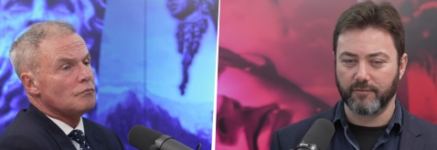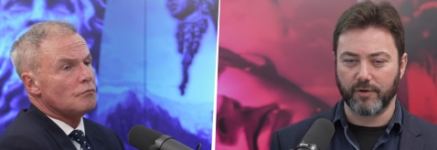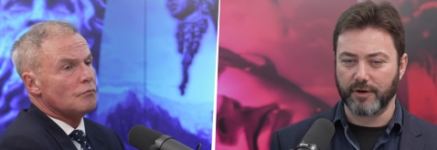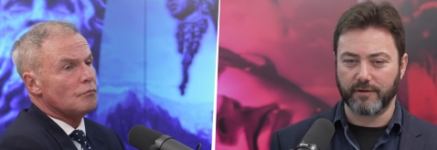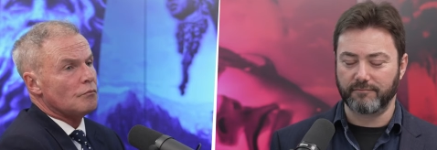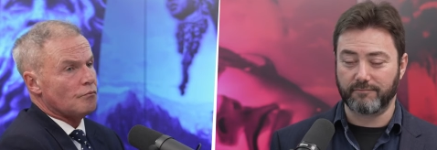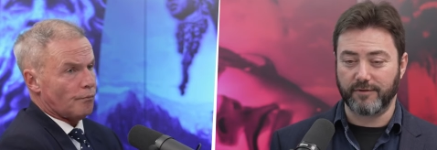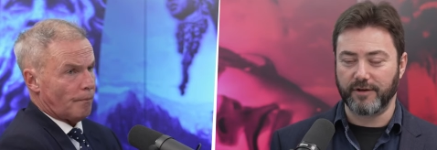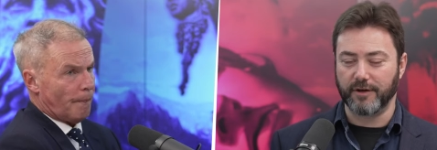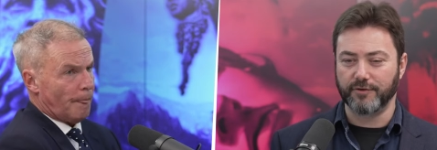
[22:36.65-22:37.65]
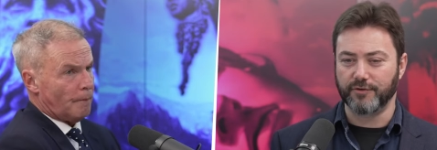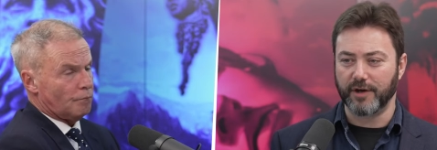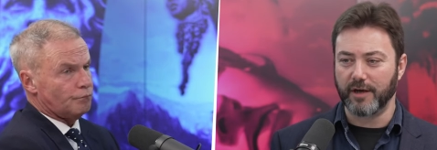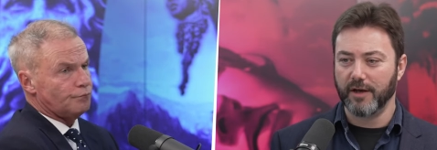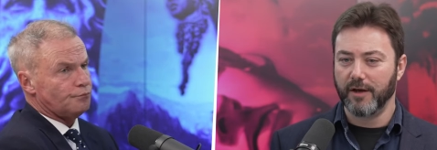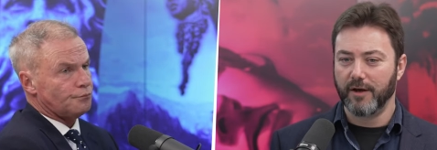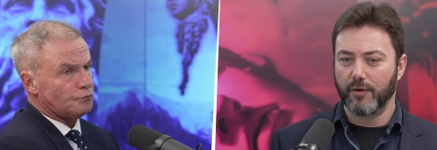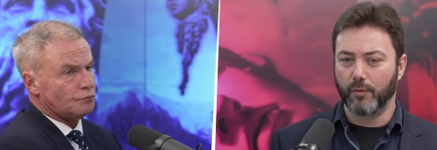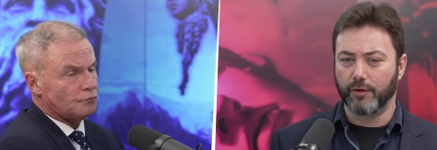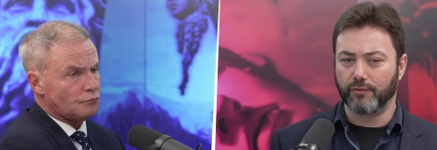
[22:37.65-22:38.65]
Speaker 1: running the country
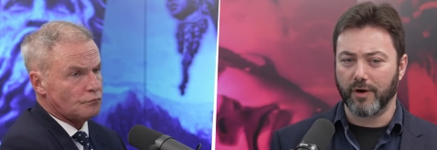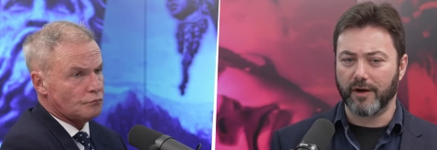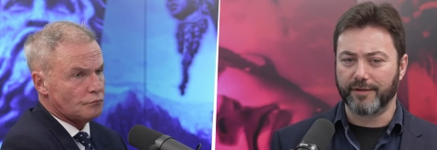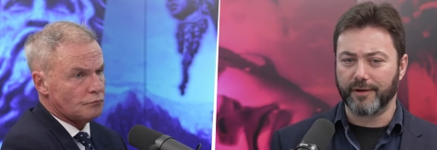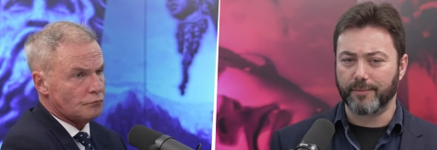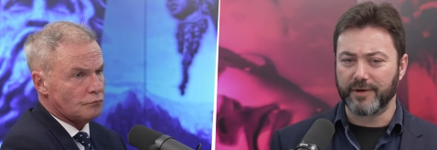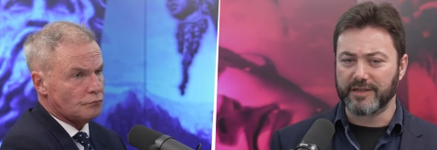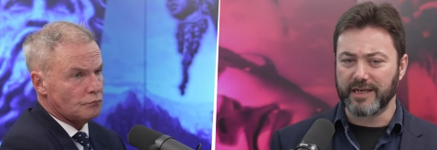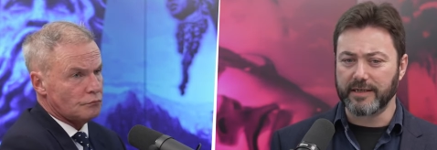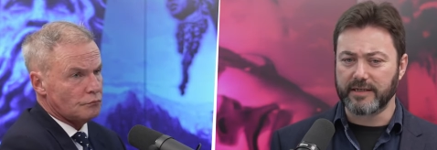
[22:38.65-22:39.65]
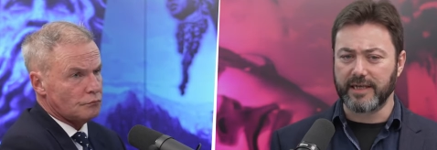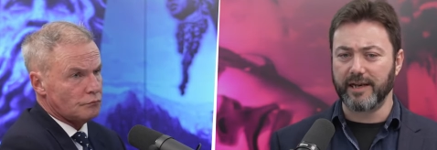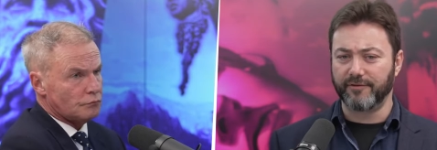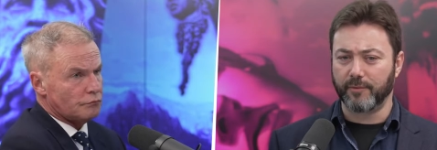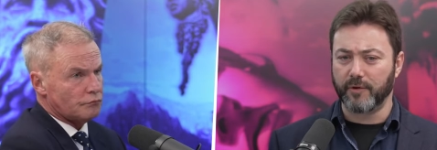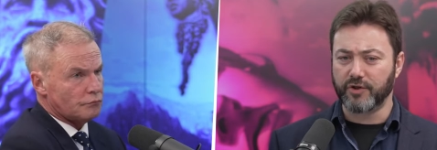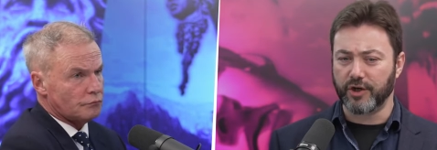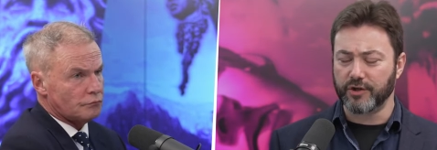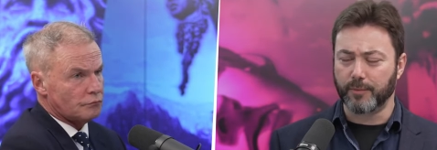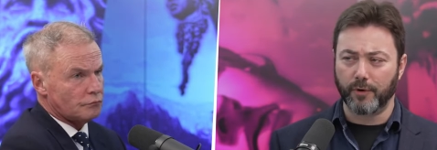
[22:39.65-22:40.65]
would rather be seen stealing from the
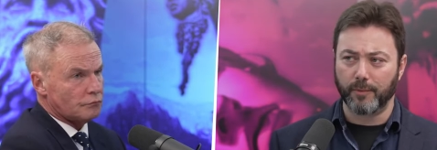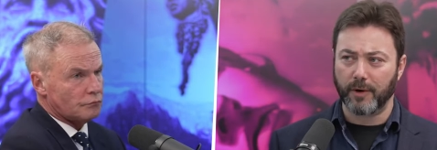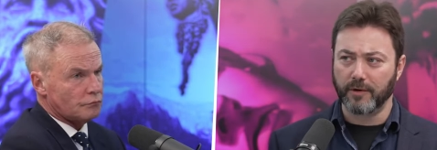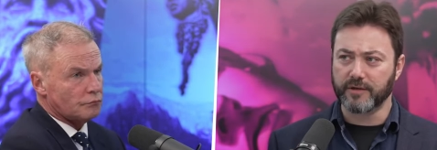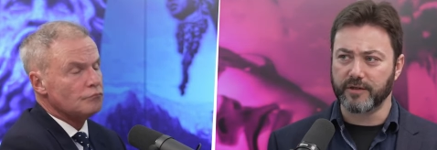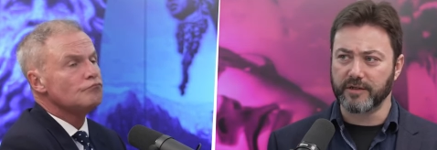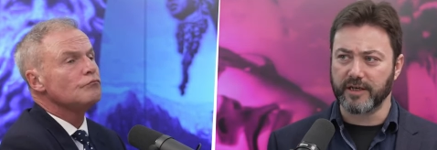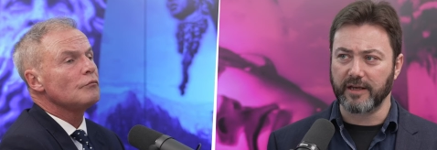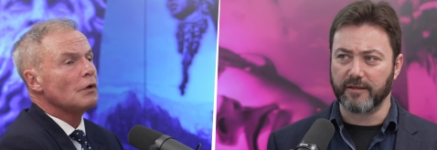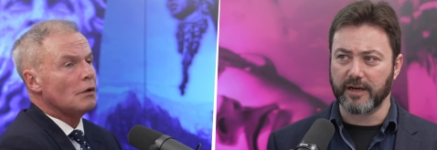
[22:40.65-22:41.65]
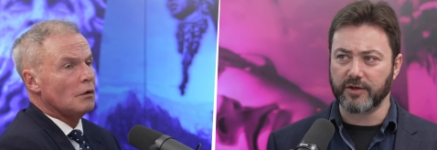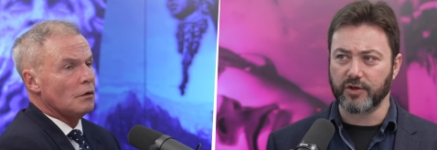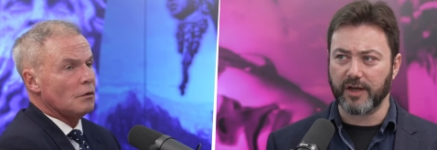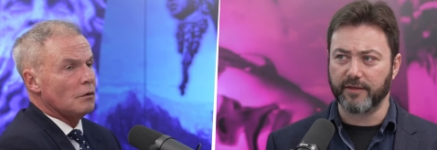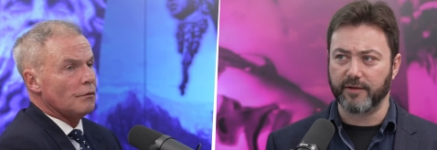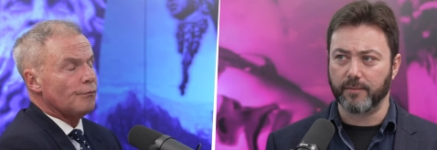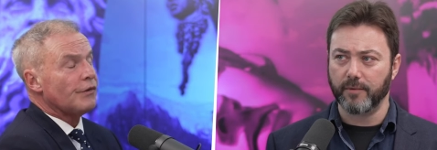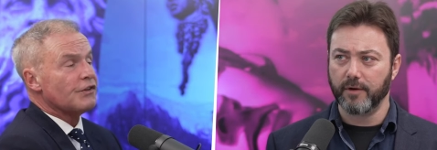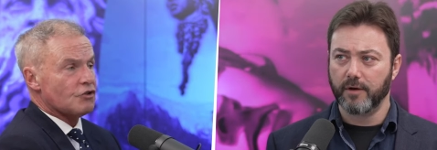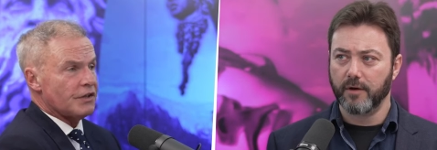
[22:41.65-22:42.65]
church poor box than singing the national anthem.
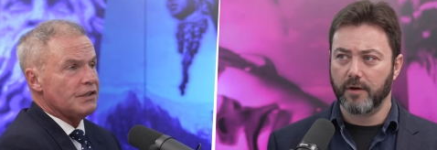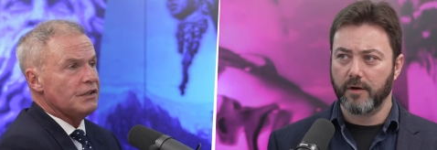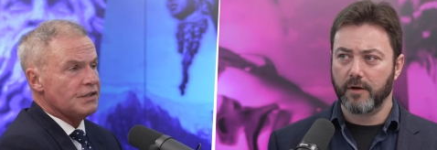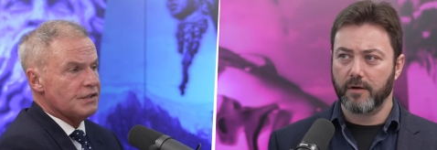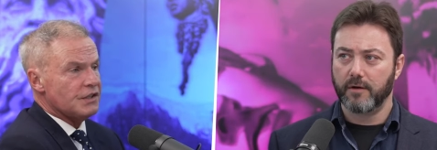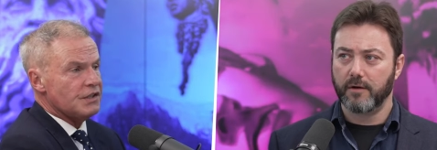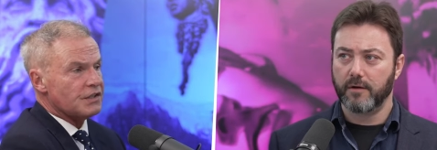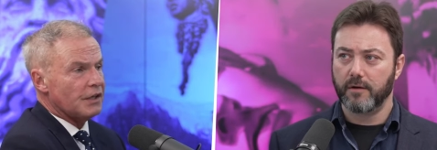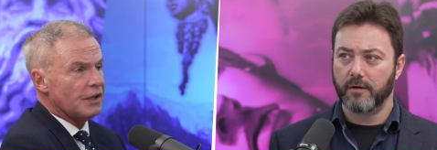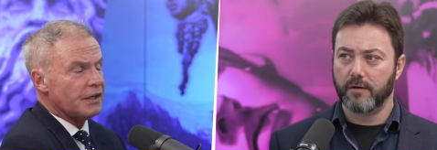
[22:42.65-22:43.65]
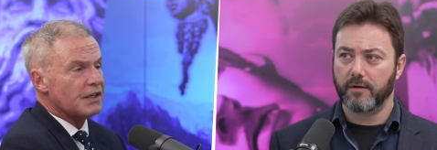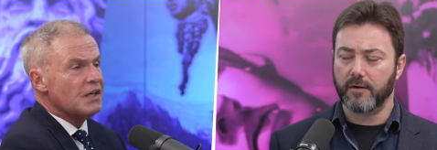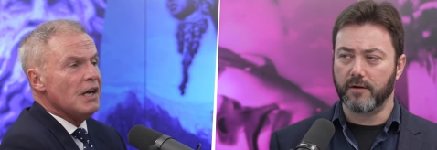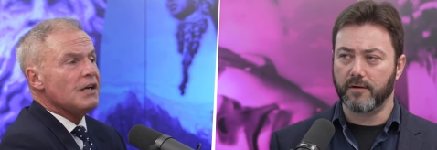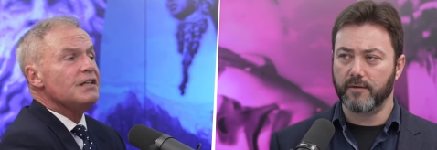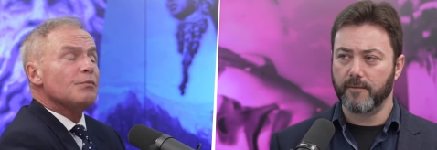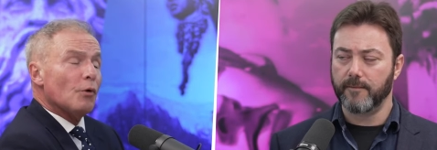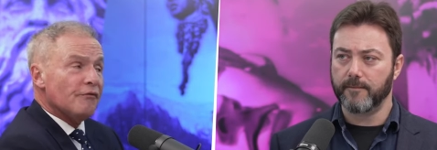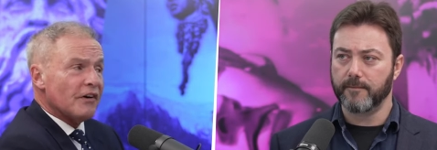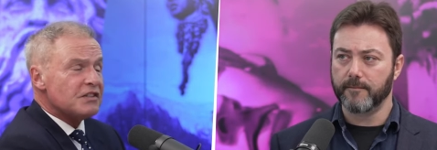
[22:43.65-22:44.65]
Speaker 2: That's right. He did indeed say that. Yes. Mm. He,
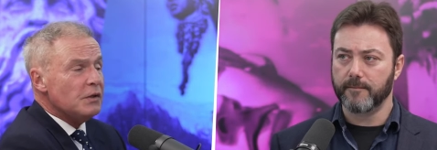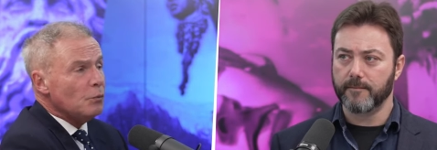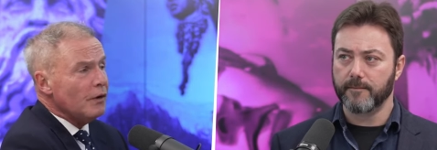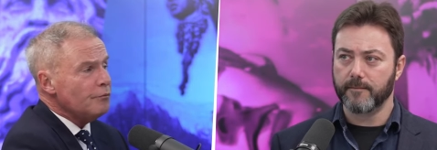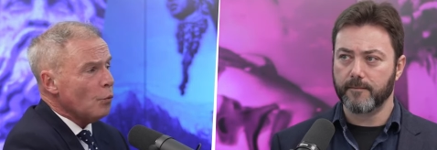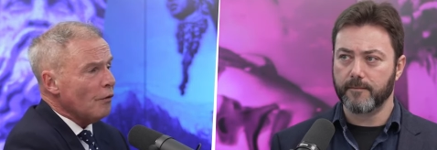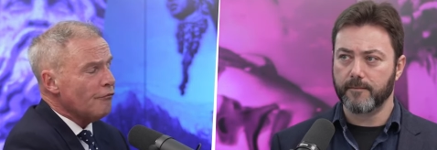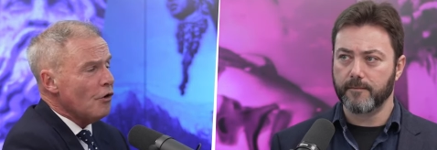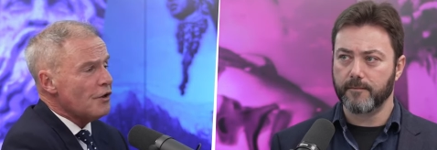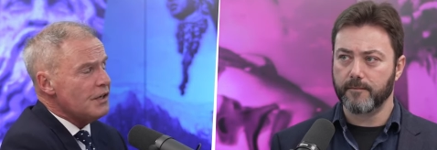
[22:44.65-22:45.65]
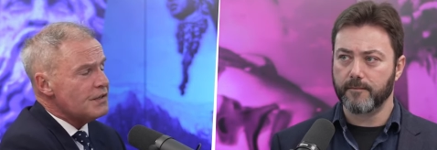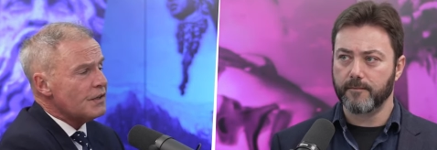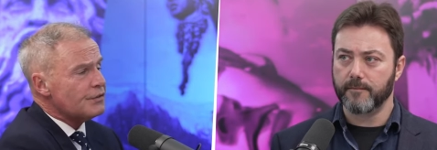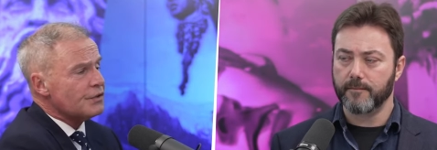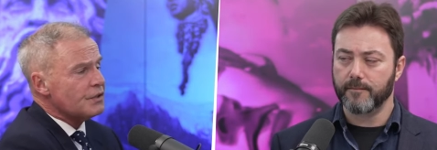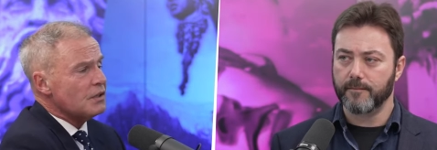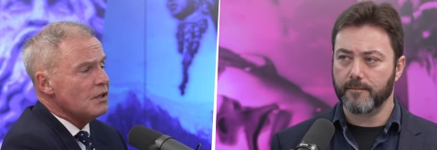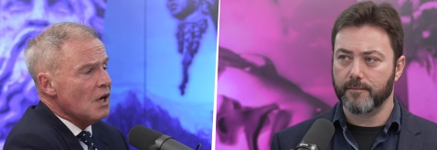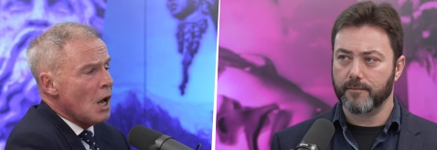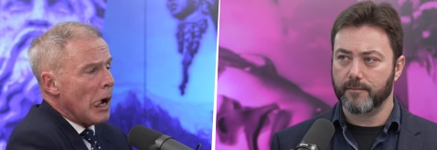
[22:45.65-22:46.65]
well, in fact, he went one further. He said that
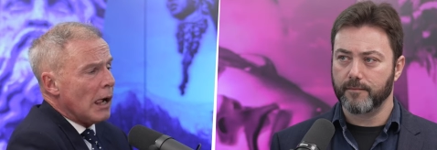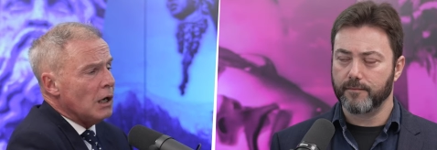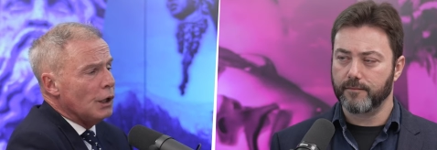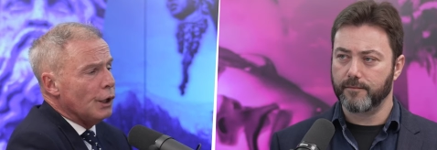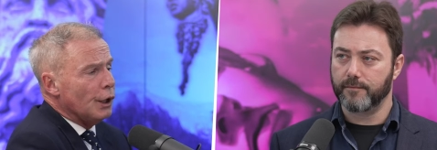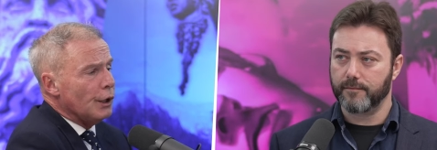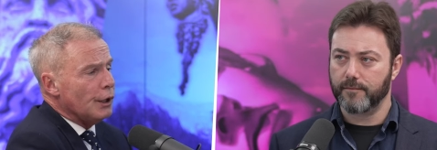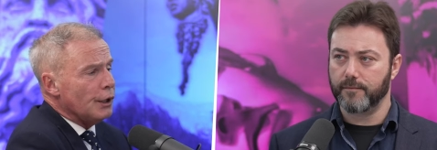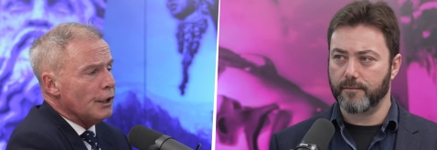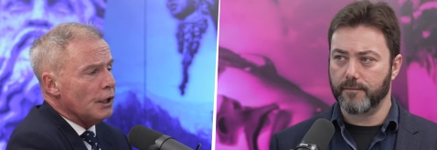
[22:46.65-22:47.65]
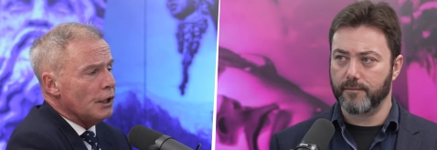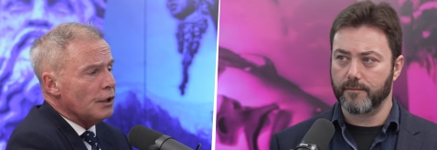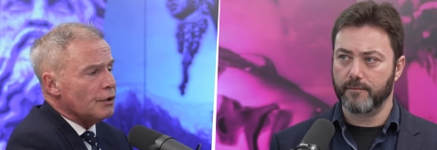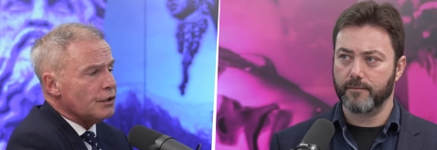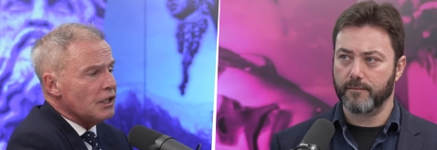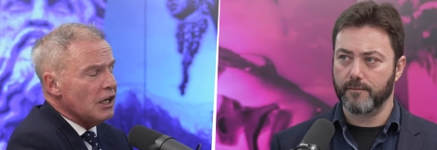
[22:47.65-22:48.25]
the uh, the